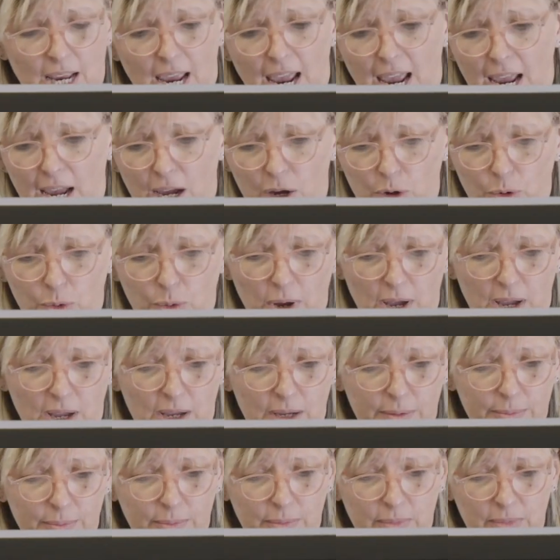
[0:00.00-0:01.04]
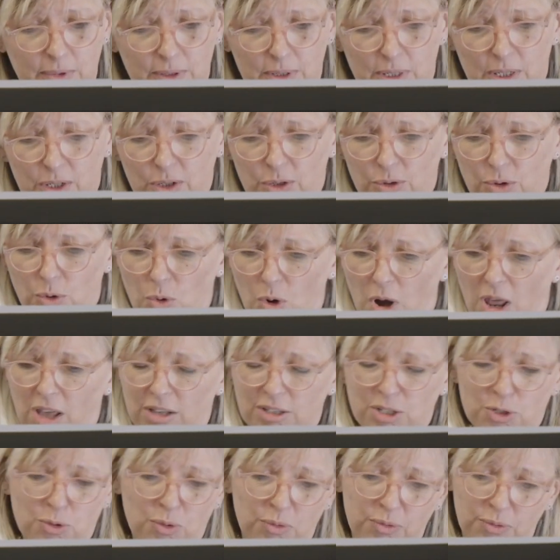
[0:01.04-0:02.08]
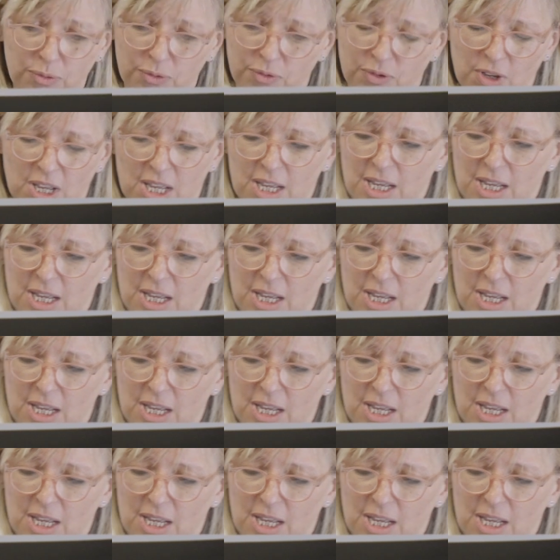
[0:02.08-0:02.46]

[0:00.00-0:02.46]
how all our sort of